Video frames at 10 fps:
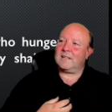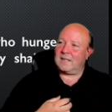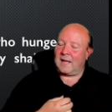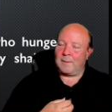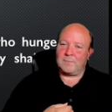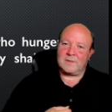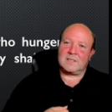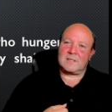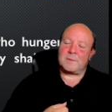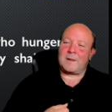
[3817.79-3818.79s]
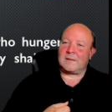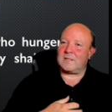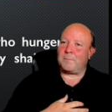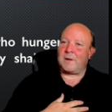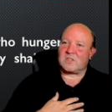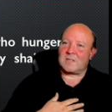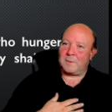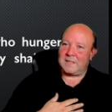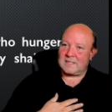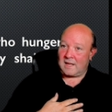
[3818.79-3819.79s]
to punch
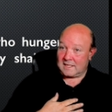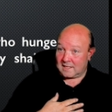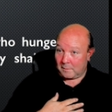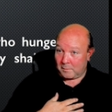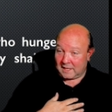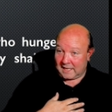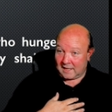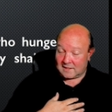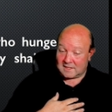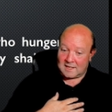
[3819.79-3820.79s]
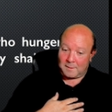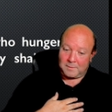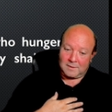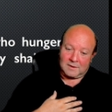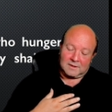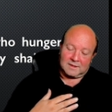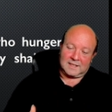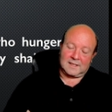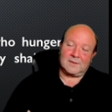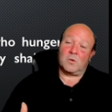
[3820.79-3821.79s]
somebody's lights up when they cut us up at
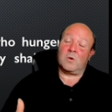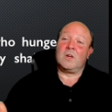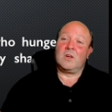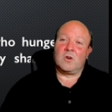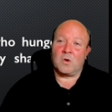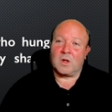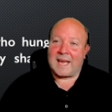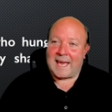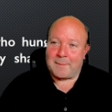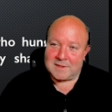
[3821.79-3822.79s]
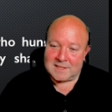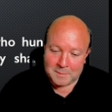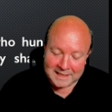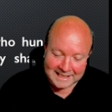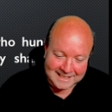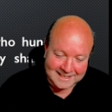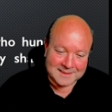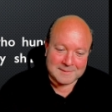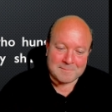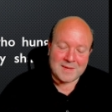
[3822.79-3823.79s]
or like happened to me,
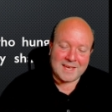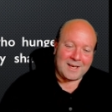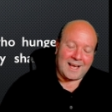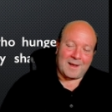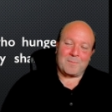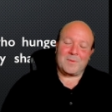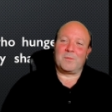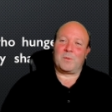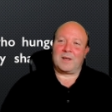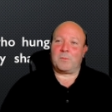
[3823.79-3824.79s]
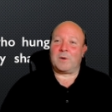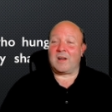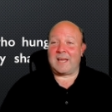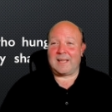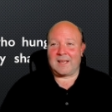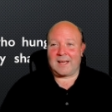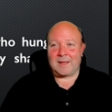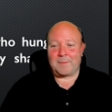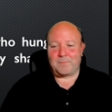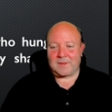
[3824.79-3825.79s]
where
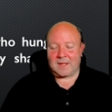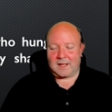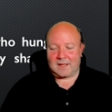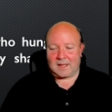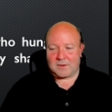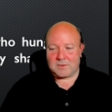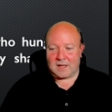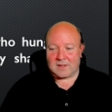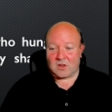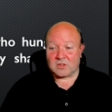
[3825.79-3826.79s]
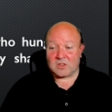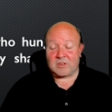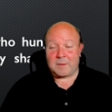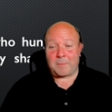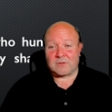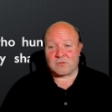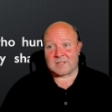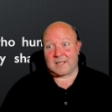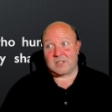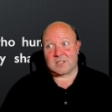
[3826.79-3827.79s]
I'd gone to 3 petrol
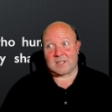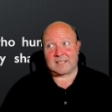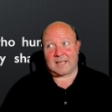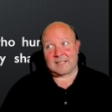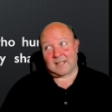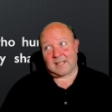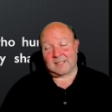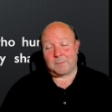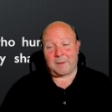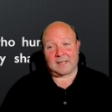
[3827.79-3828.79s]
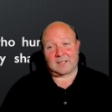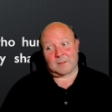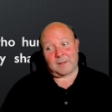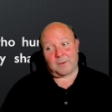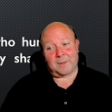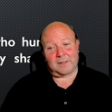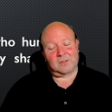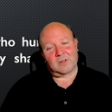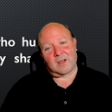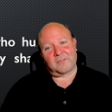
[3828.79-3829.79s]
stations. I had to get to London and back because I'm helping
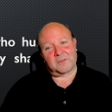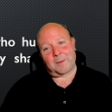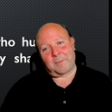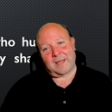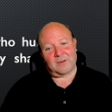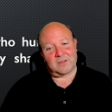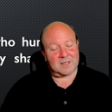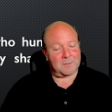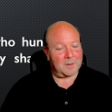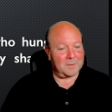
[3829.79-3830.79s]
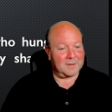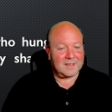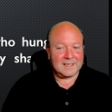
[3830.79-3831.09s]
look after my parents at the moment.